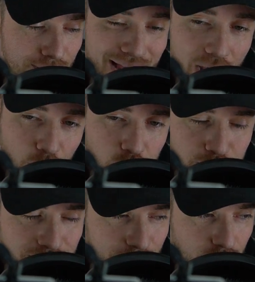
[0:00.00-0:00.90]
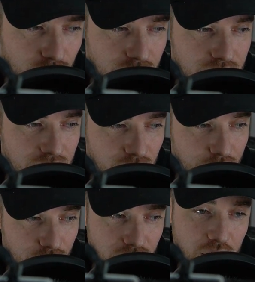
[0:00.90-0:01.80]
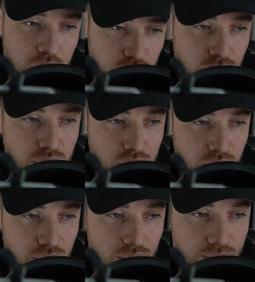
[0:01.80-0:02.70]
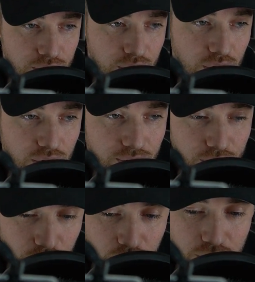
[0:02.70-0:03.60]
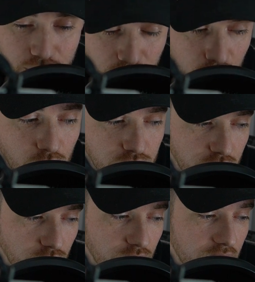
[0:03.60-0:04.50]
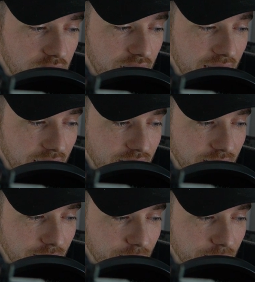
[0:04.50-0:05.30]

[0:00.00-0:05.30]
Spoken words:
empowers people, you know, they're going to choose you for their go-to. And,